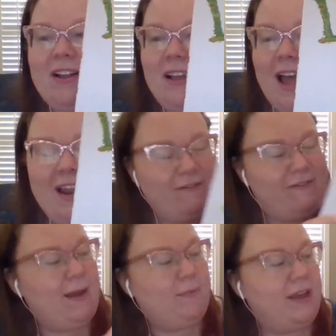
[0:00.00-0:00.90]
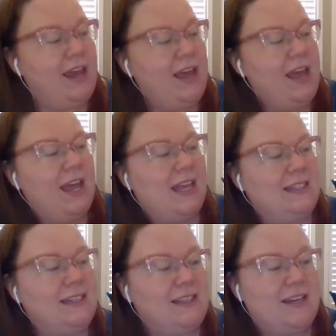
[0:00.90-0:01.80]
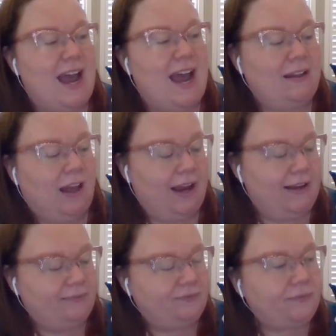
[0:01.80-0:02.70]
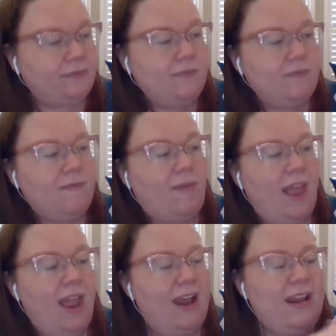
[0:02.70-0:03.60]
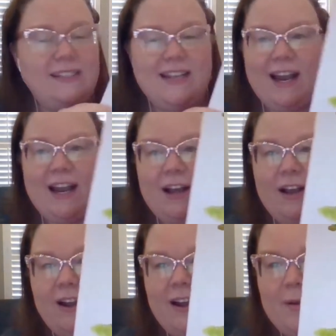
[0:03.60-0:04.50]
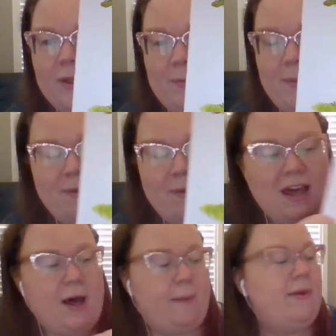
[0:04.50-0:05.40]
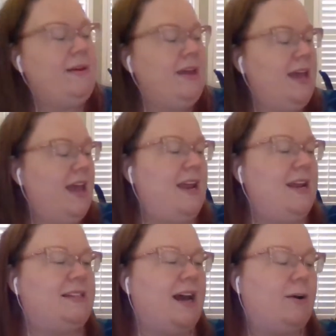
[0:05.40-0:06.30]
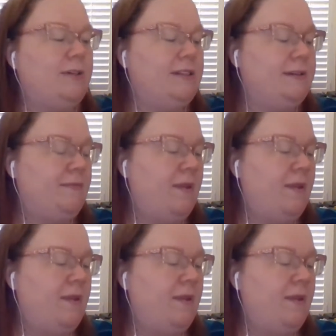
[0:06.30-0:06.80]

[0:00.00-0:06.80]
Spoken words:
a lion family, and this is the dad lion, and he's got a little baby cub in his house.